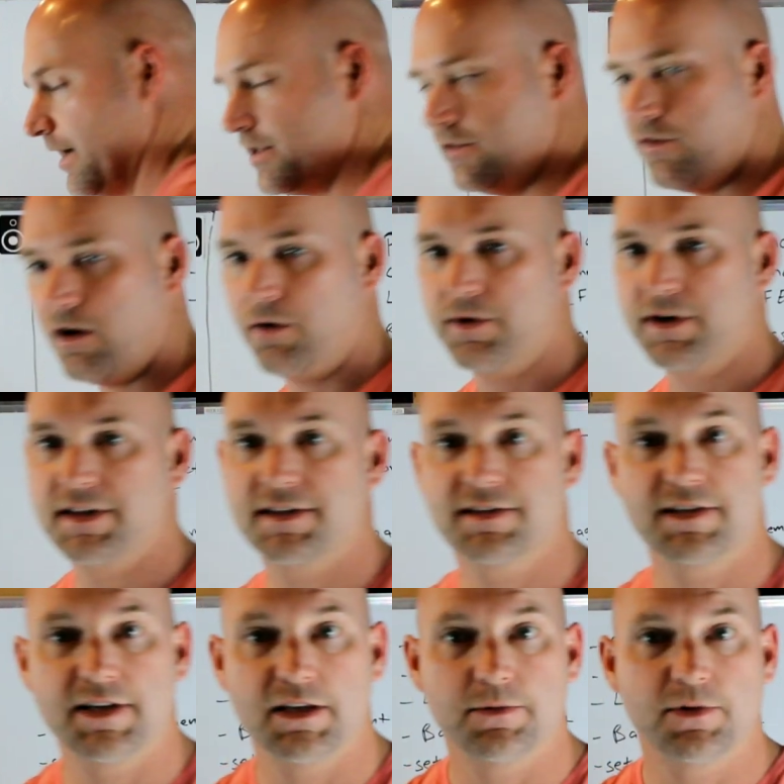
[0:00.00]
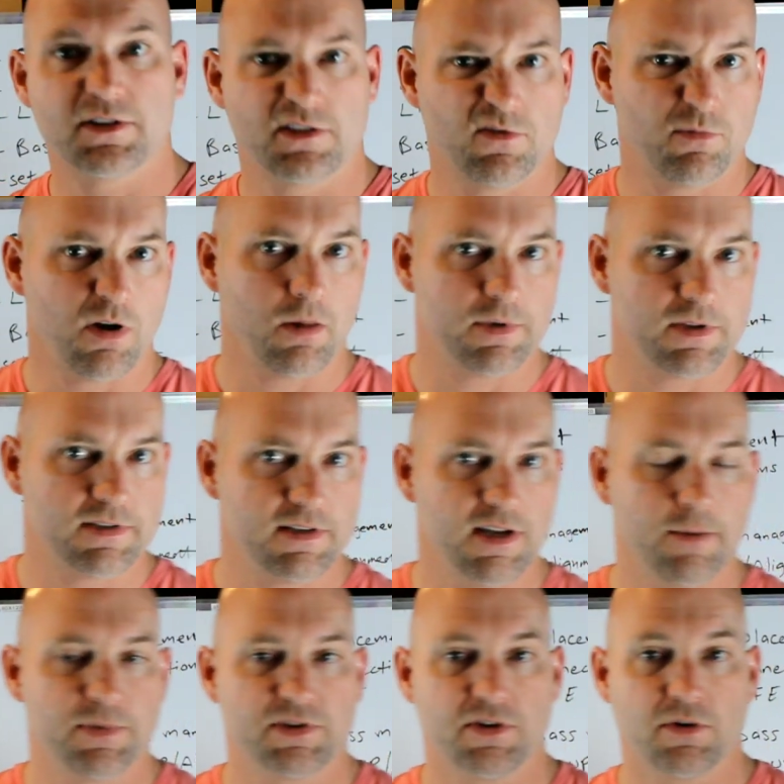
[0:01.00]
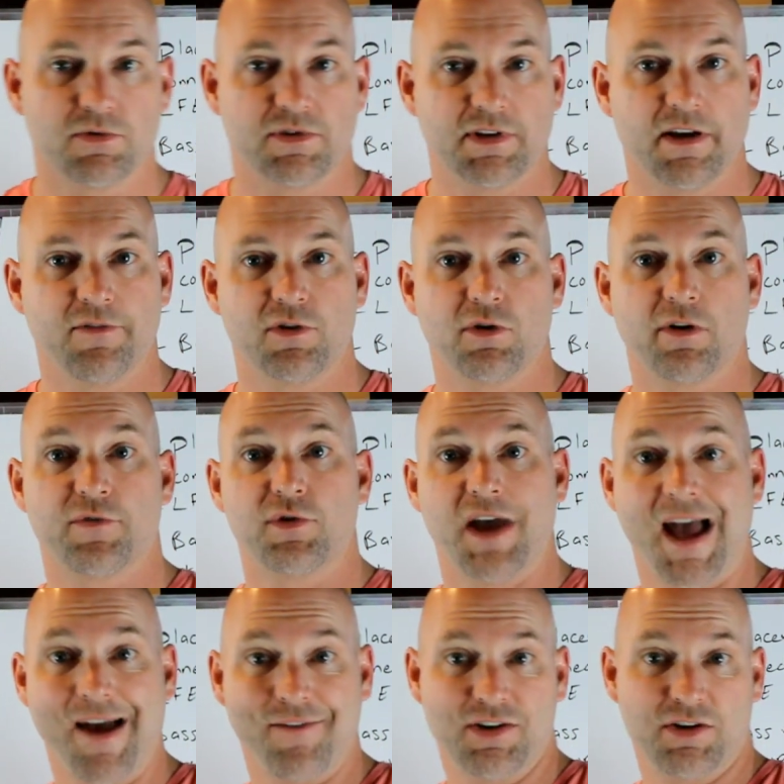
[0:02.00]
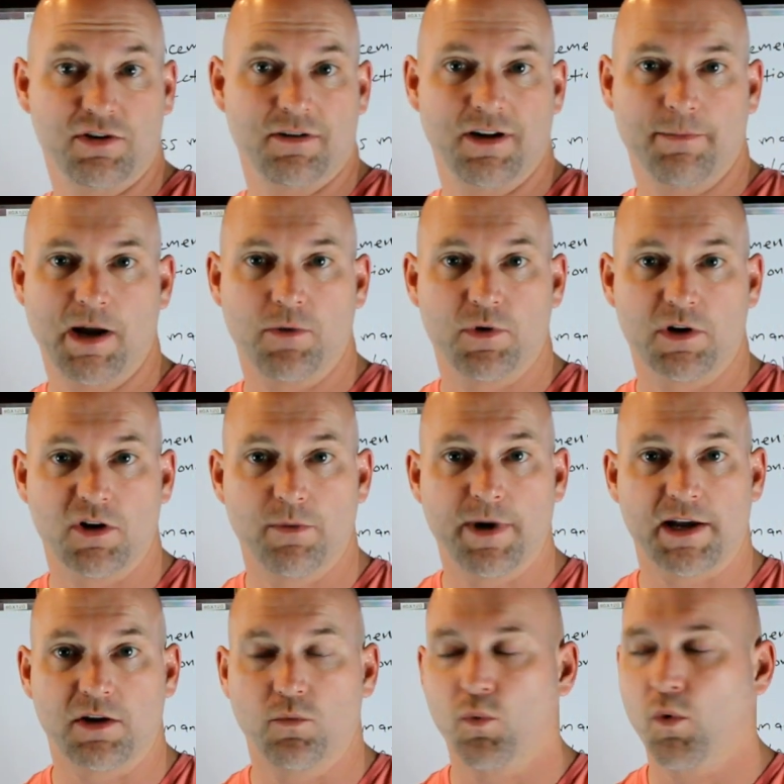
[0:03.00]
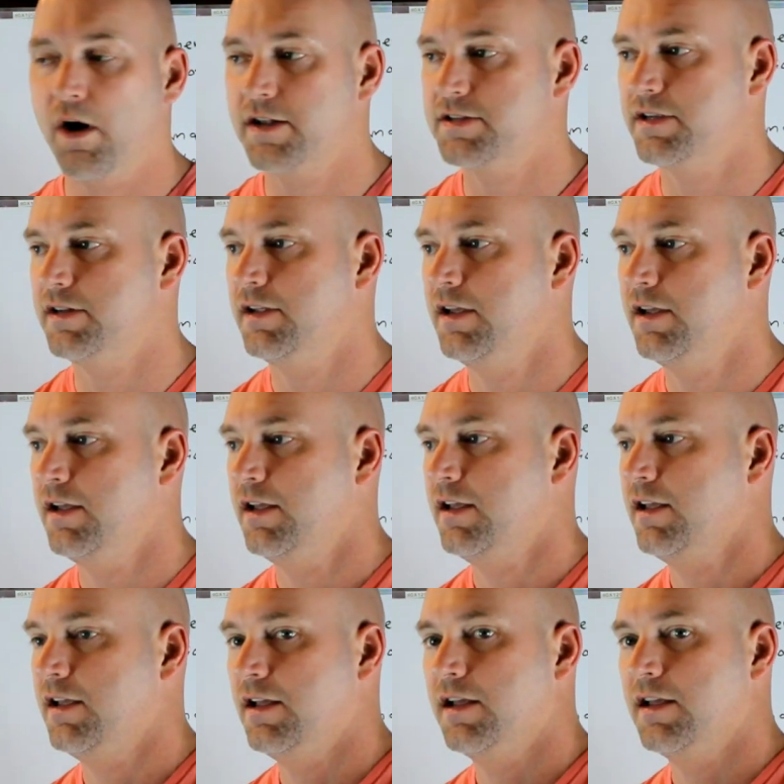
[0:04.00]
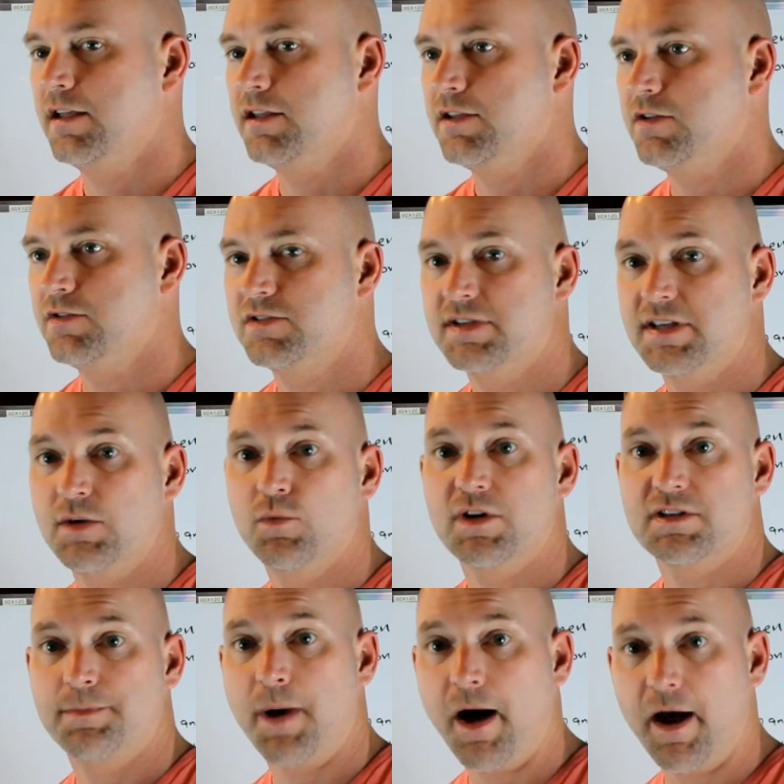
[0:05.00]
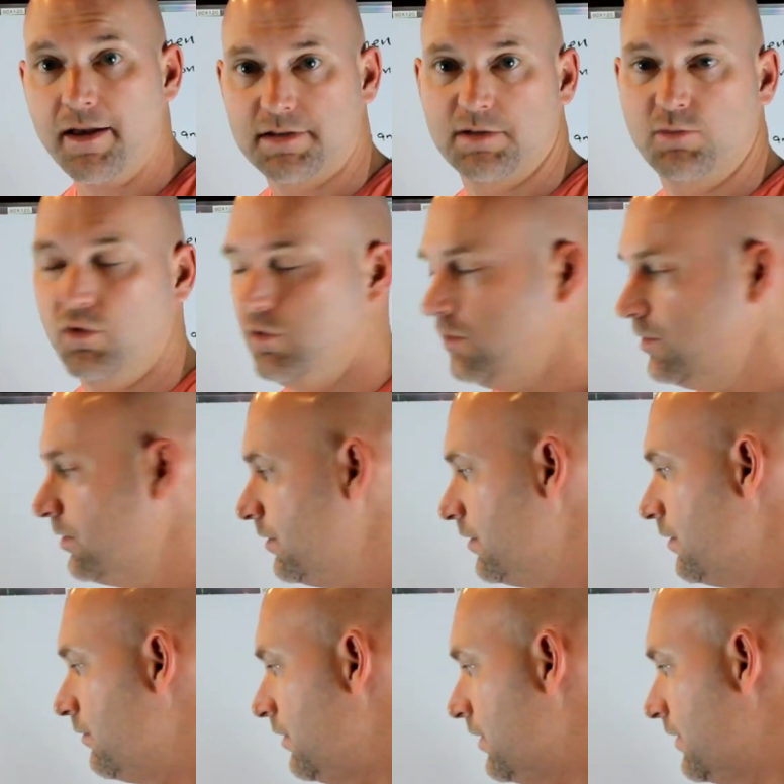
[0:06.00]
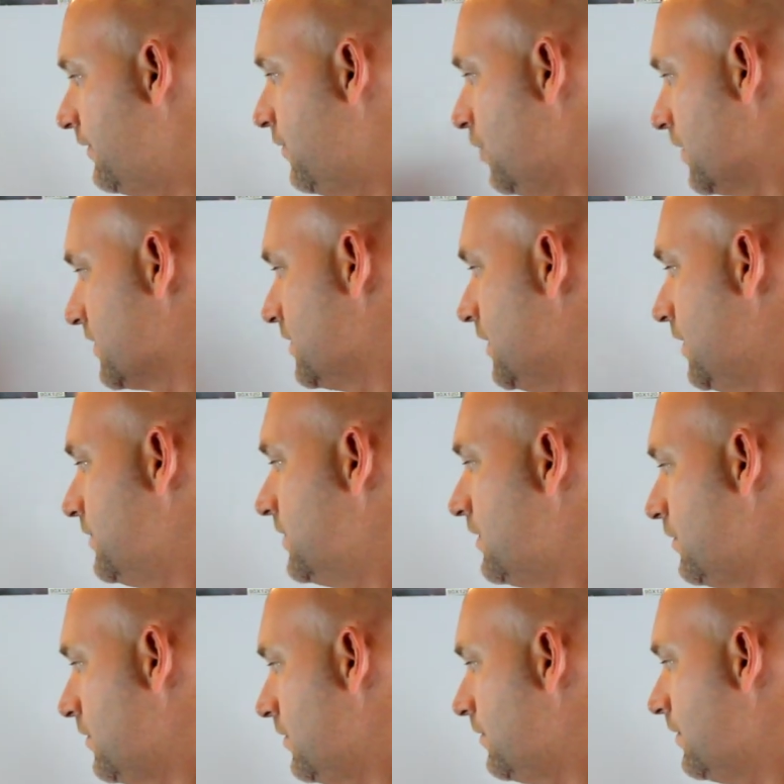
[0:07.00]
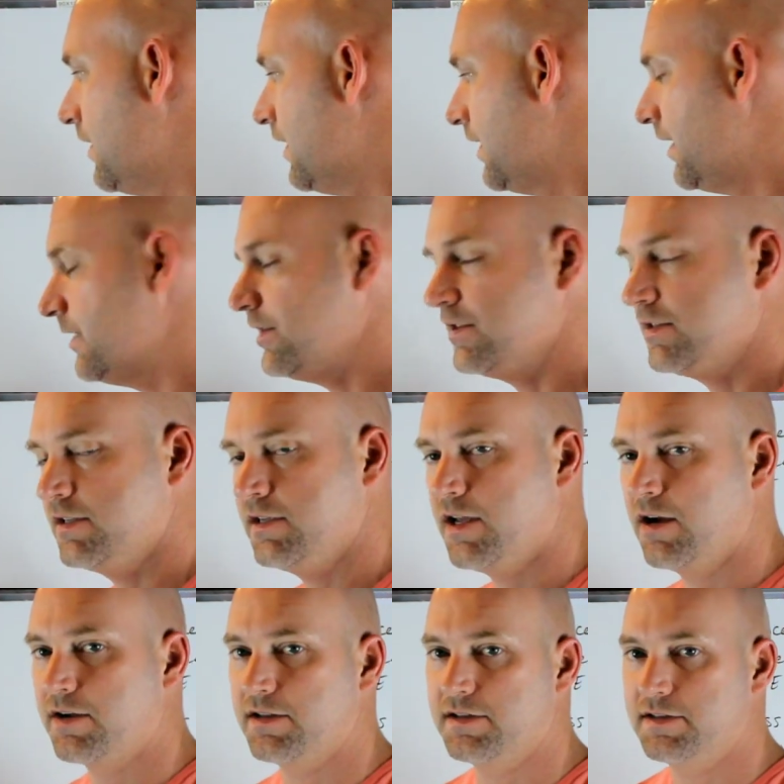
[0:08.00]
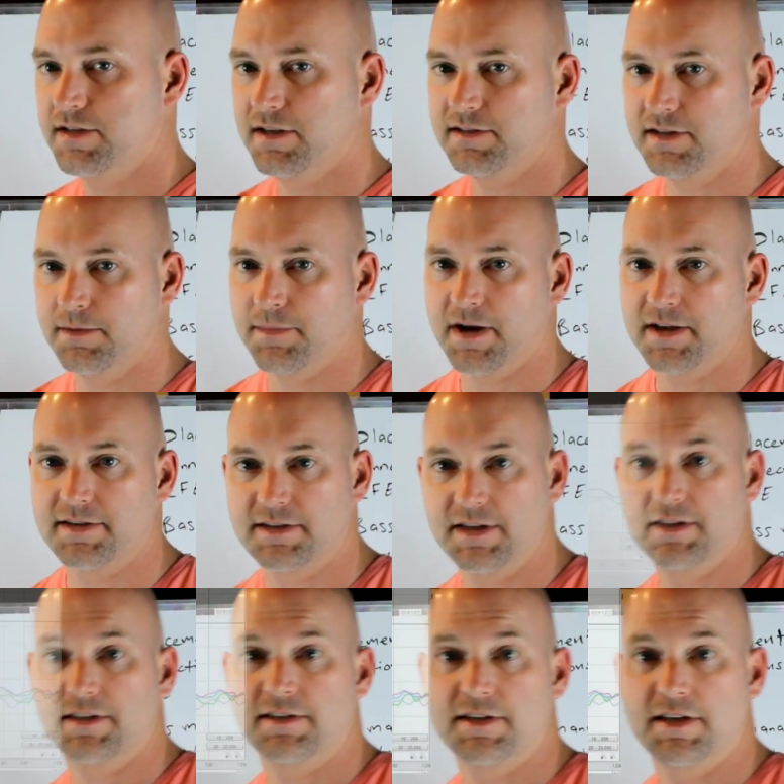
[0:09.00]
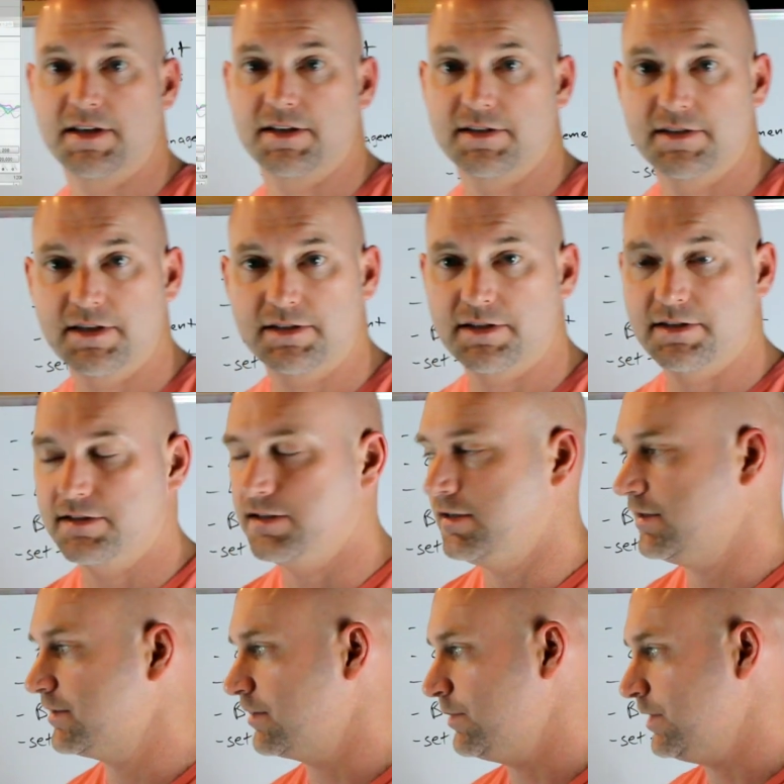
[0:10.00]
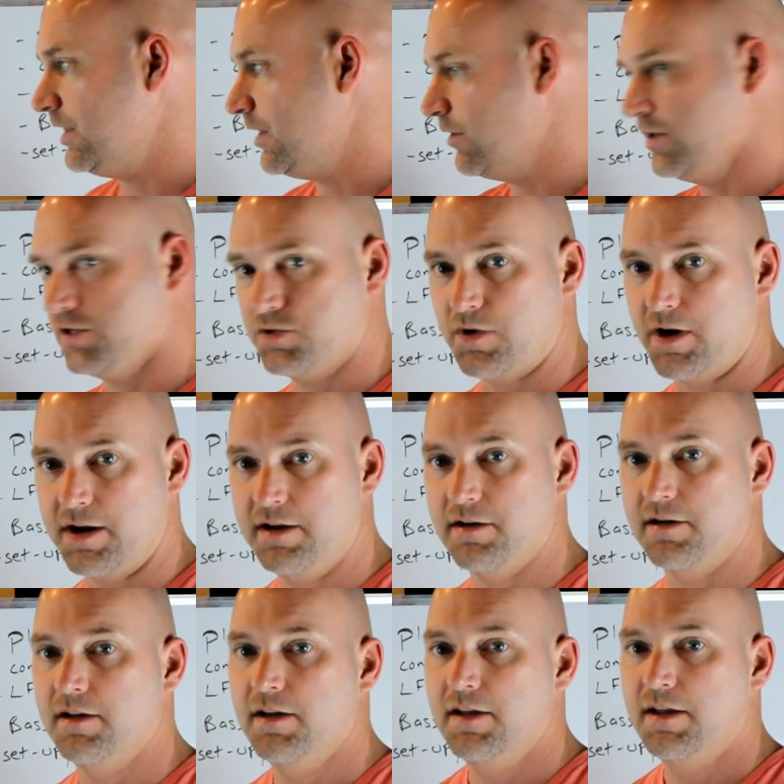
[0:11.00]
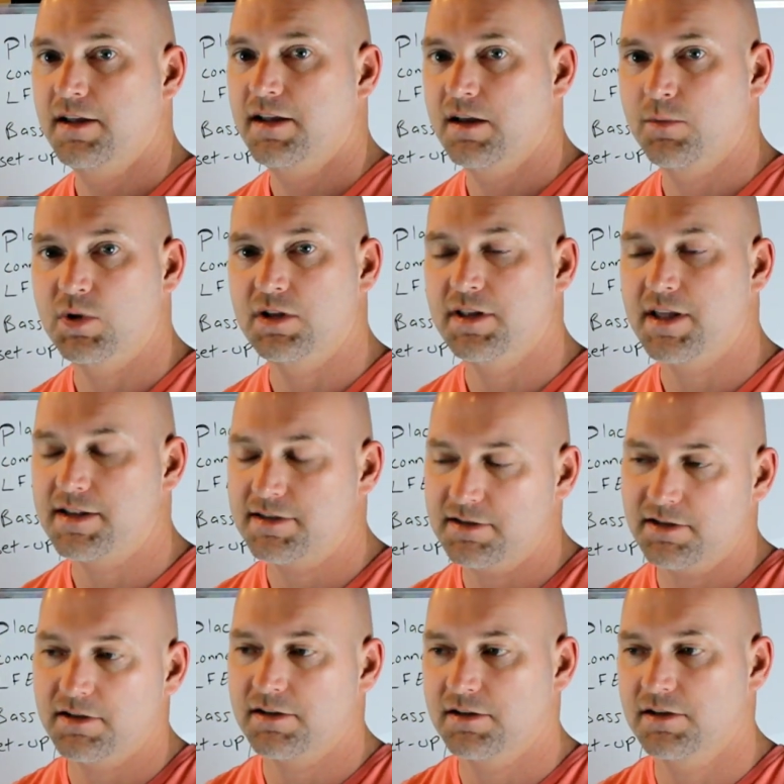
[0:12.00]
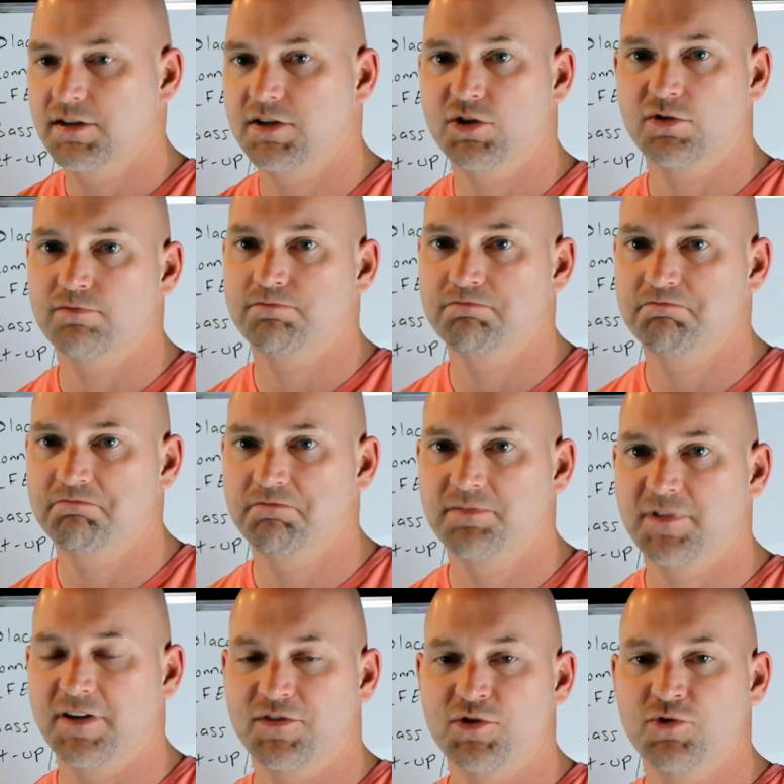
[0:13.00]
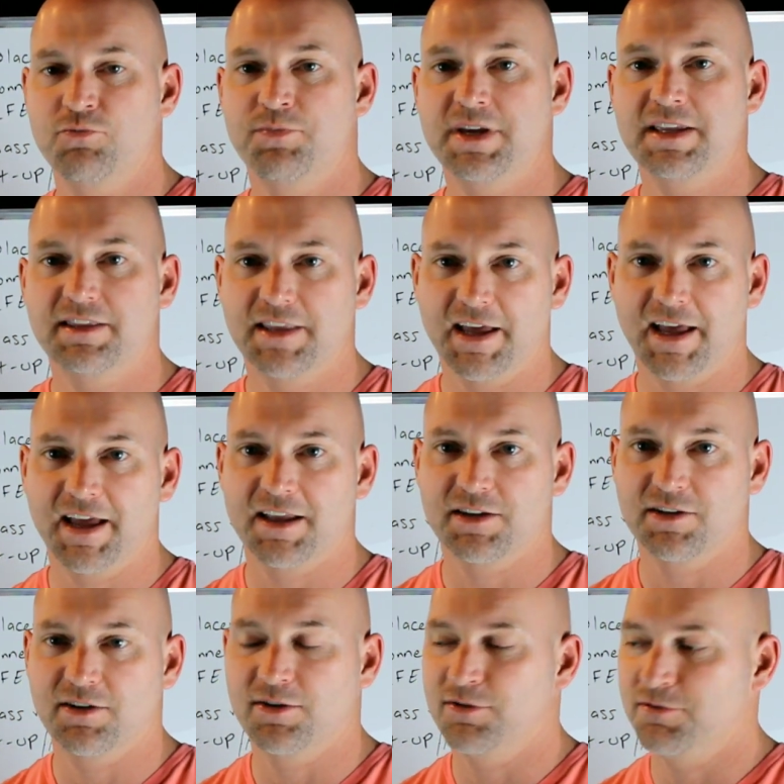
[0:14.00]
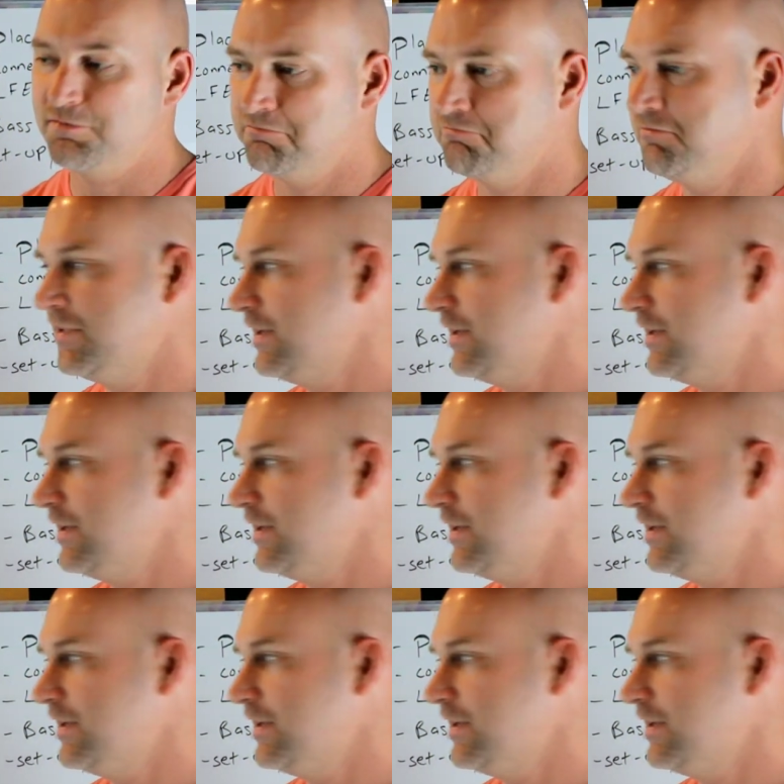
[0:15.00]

now you've already seen, because you've probably seen episode seven, or if you haven't, you might want to go back and watch it. You see what's possible with four subs in a room. And you see how consistent my seat to seat consistency is. I mean, here it is right here. I mean, that's uh, you're if you beat that, you know,